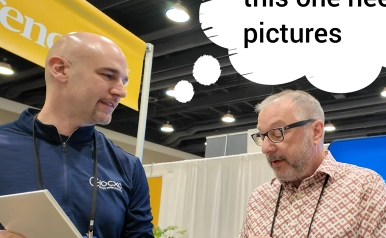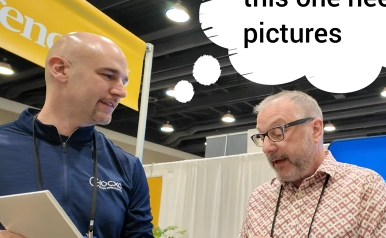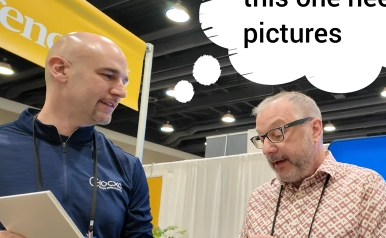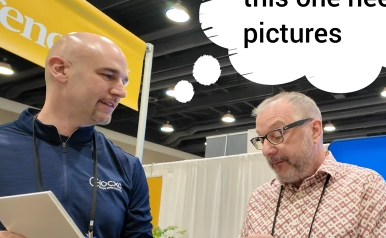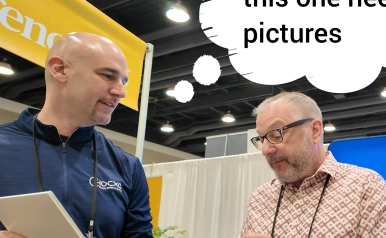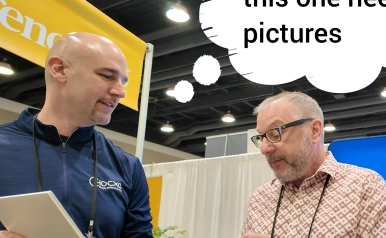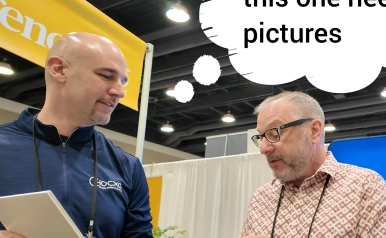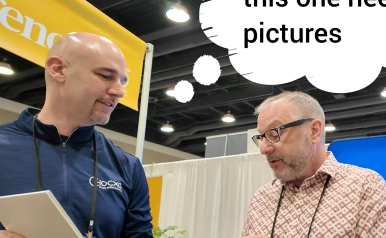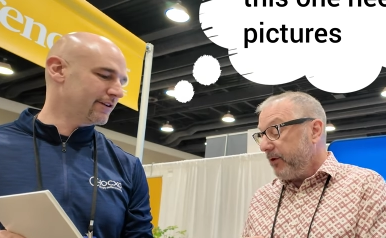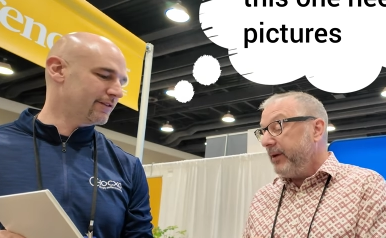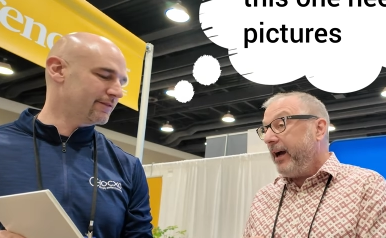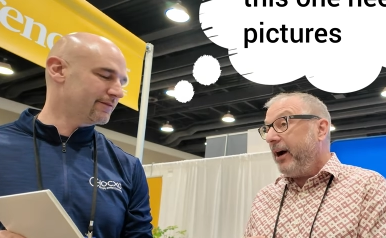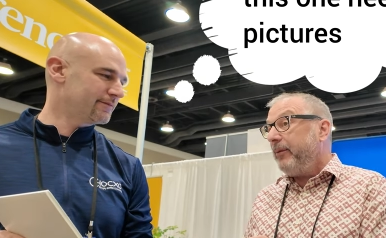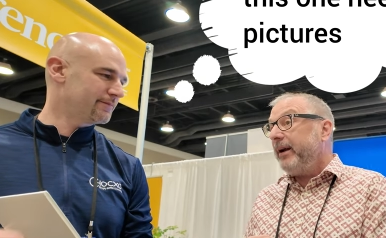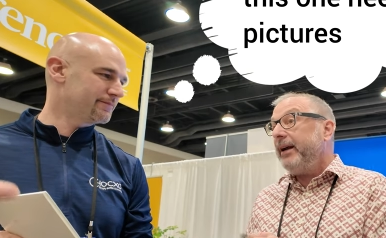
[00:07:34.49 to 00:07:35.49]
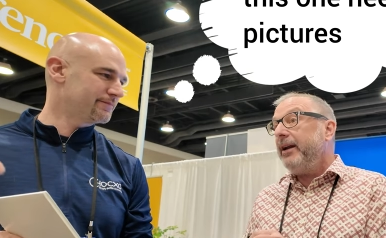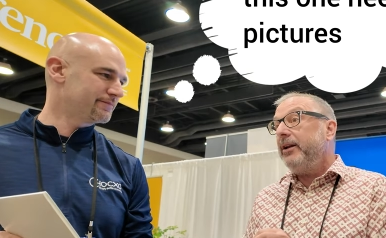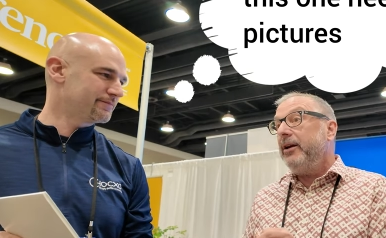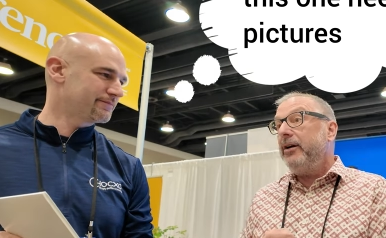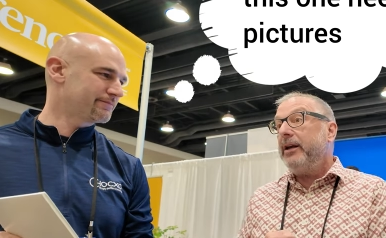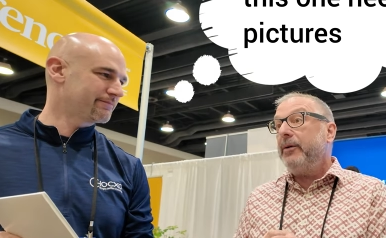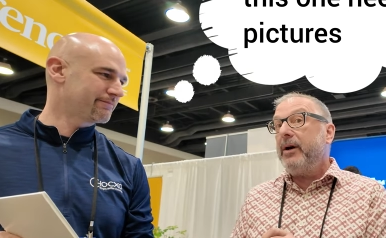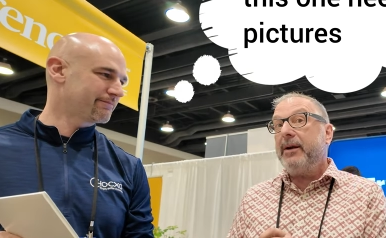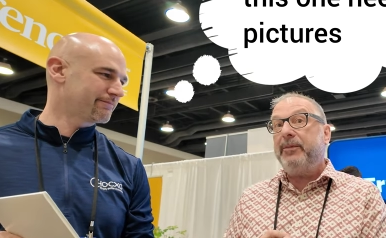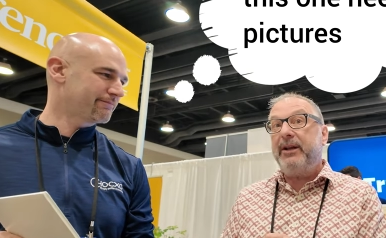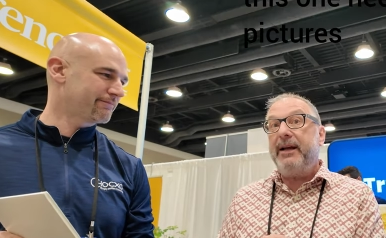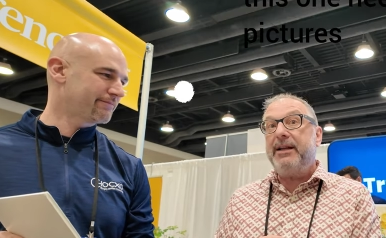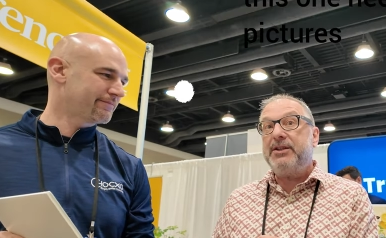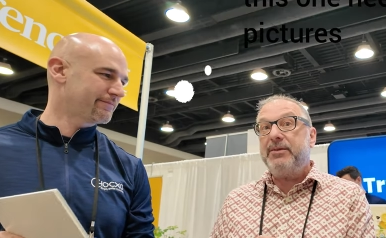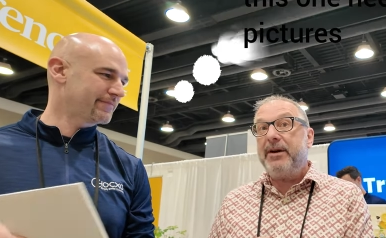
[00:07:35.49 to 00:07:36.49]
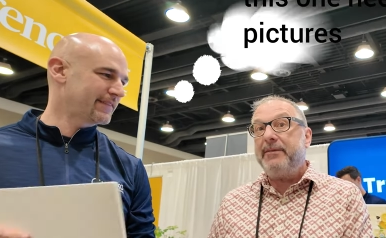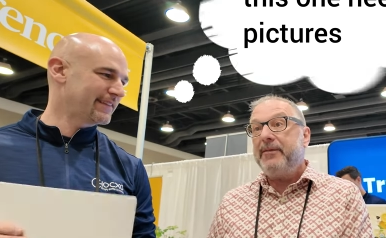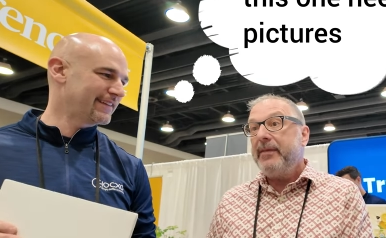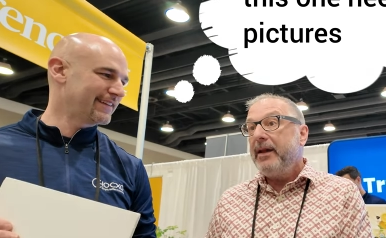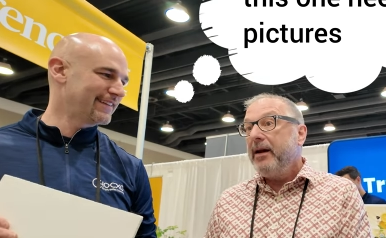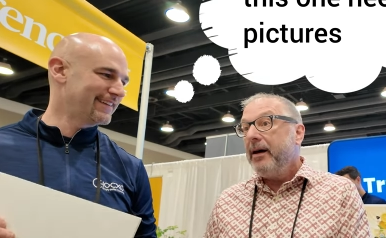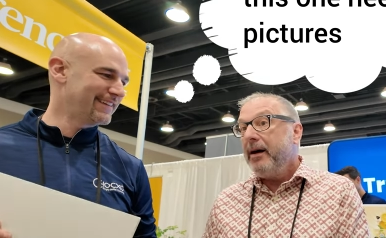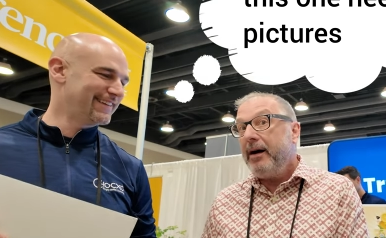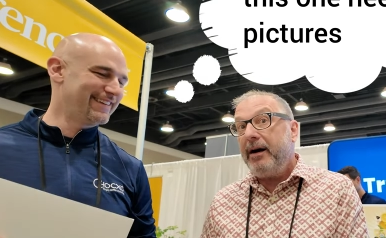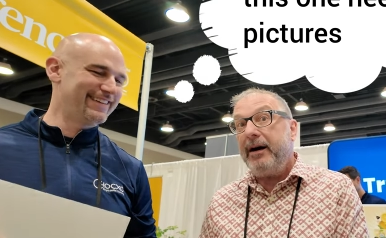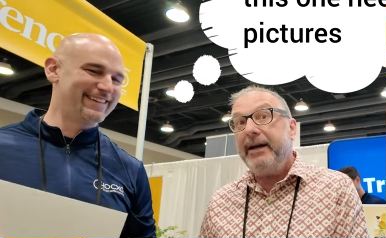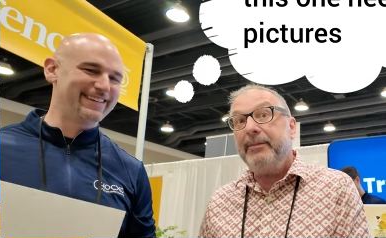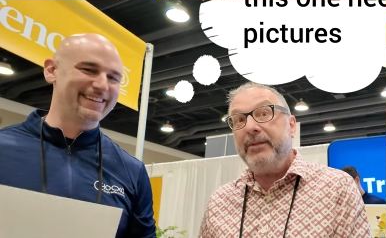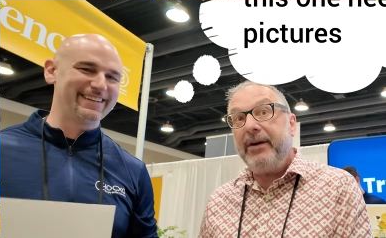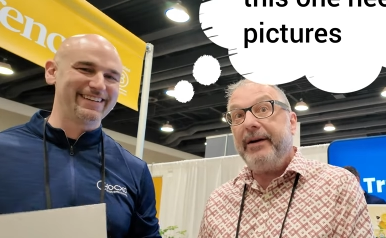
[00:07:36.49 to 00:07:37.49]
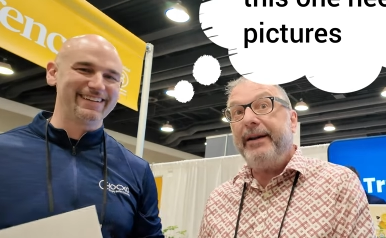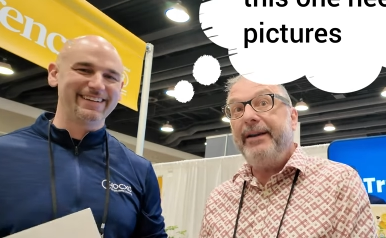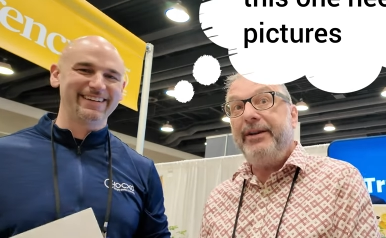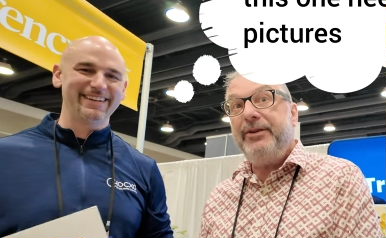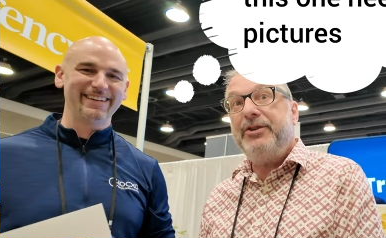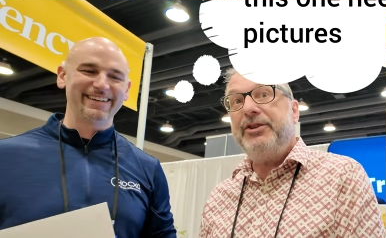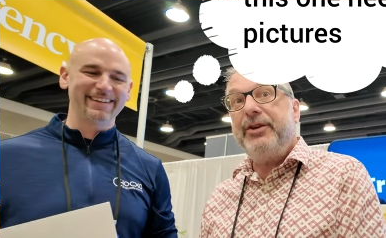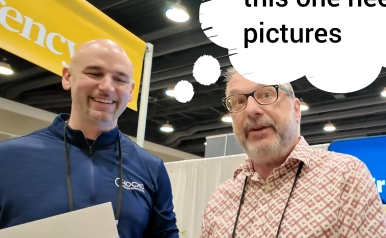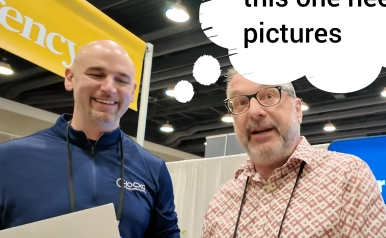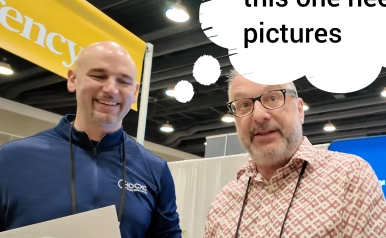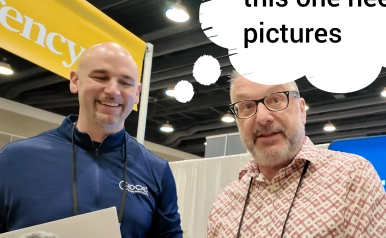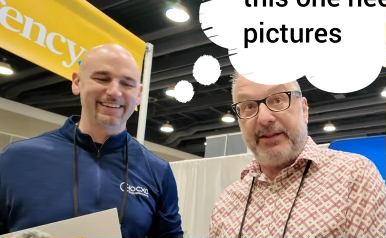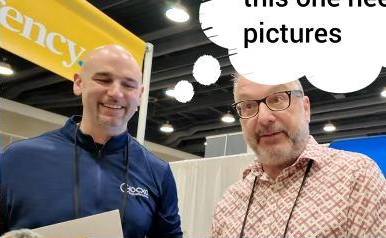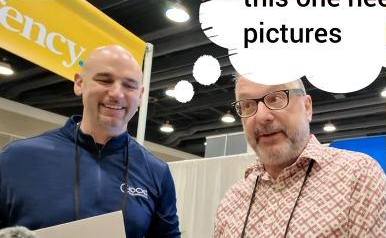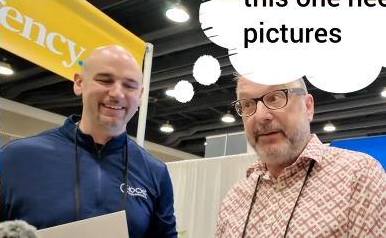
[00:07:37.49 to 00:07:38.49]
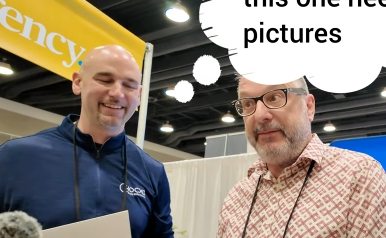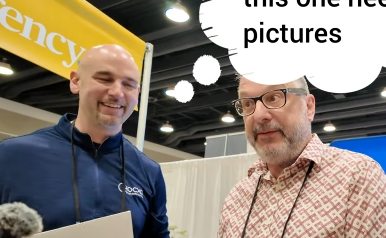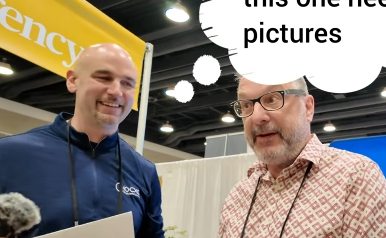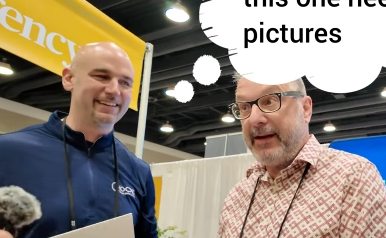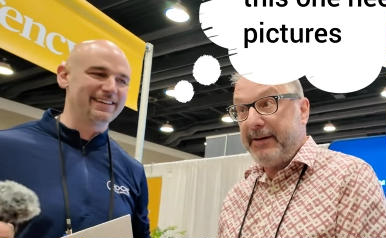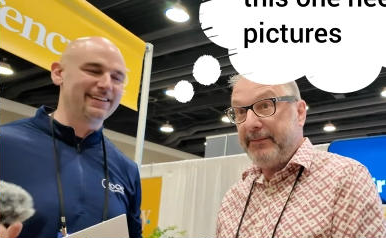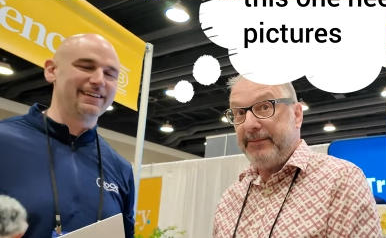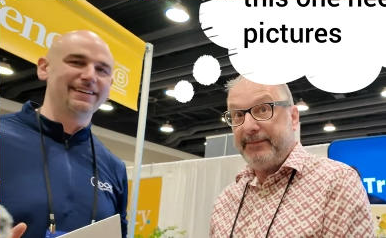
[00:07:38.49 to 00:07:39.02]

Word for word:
Speaker 1: Okay, so now we're gonna do. You want to play this one? I am not a huge cookies and cream fan.